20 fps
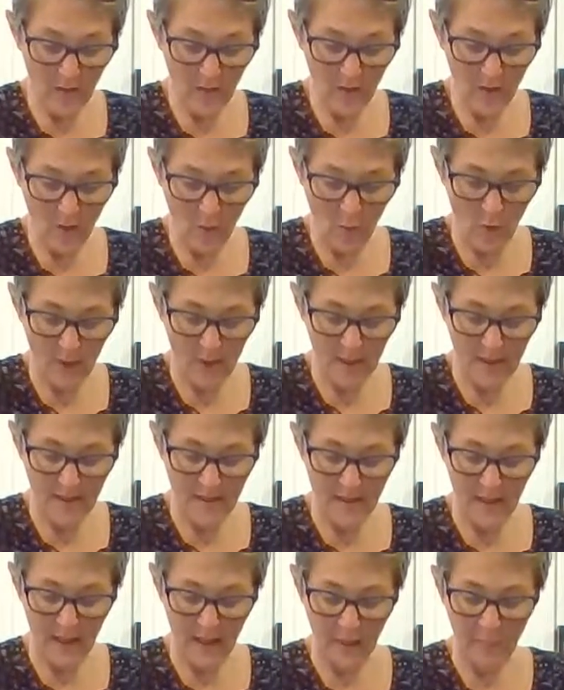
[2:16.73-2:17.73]
You don't want it
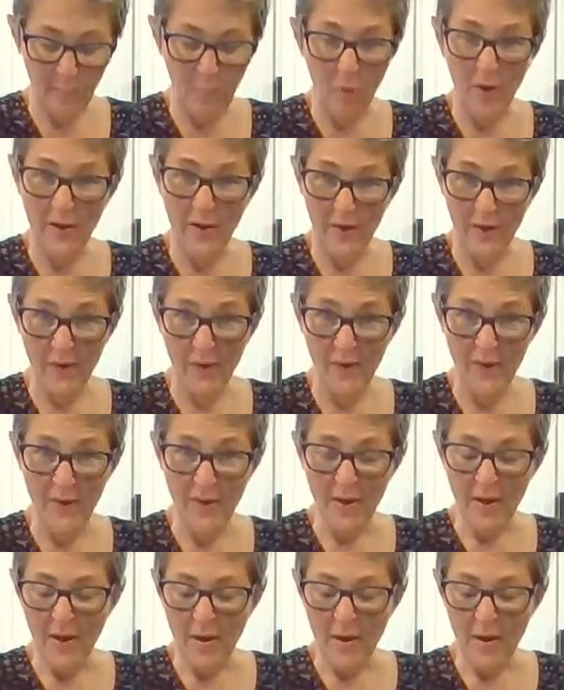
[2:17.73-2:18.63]
to like boil,